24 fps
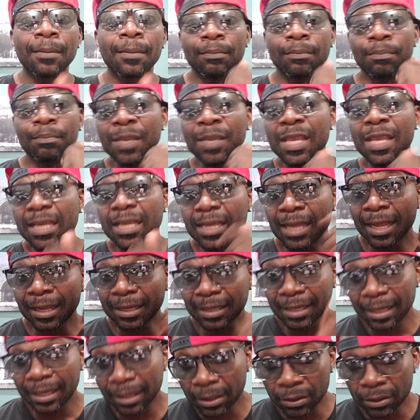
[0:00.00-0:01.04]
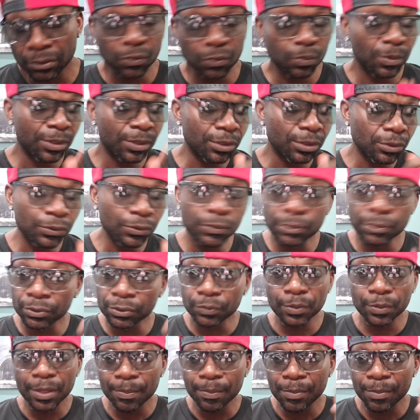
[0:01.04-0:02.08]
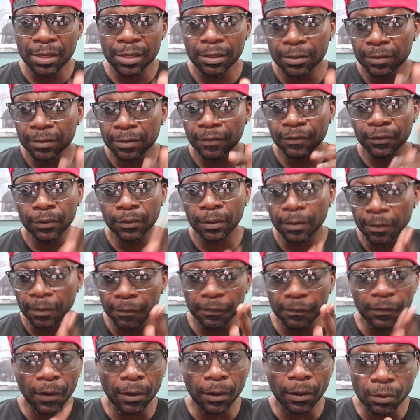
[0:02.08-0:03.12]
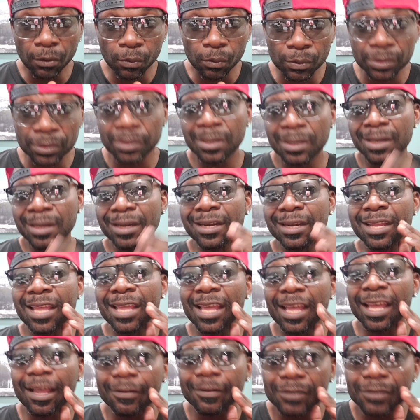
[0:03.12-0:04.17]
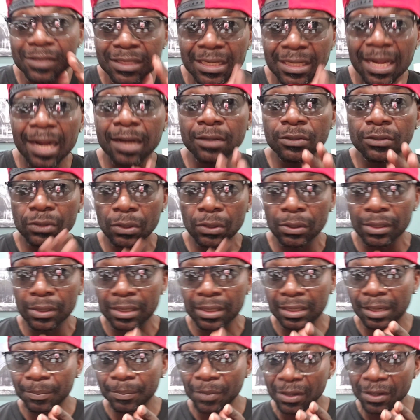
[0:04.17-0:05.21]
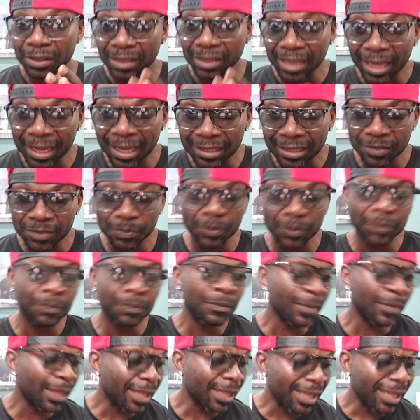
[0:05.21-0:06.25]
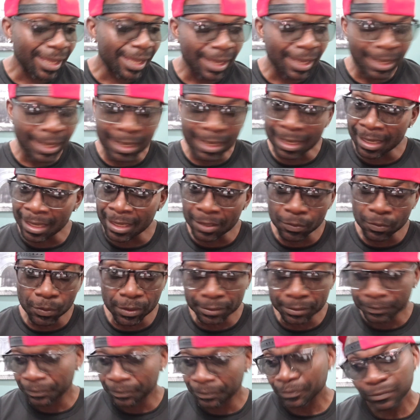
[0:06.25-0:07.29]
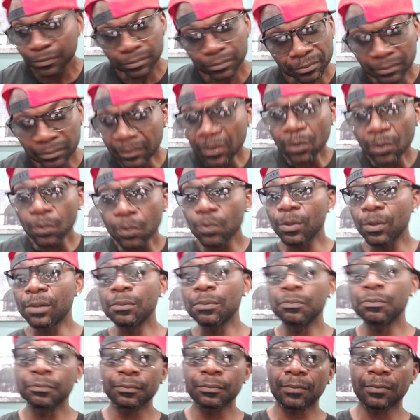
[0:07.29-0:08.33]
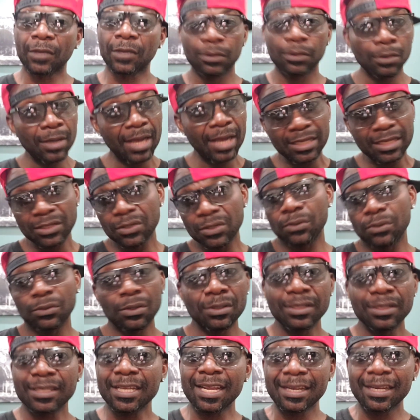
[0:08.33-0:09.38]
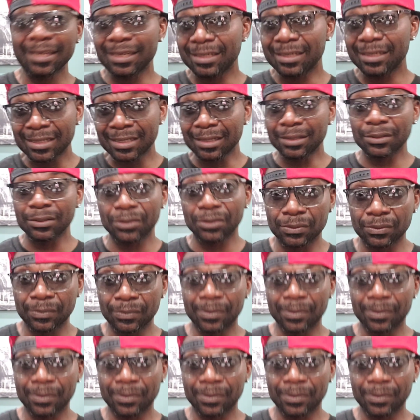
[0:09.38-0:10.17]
Big accounts with 2-3 million followers, they have started talking about Kaspa. It will, well, you guys don't say I didn't tell you.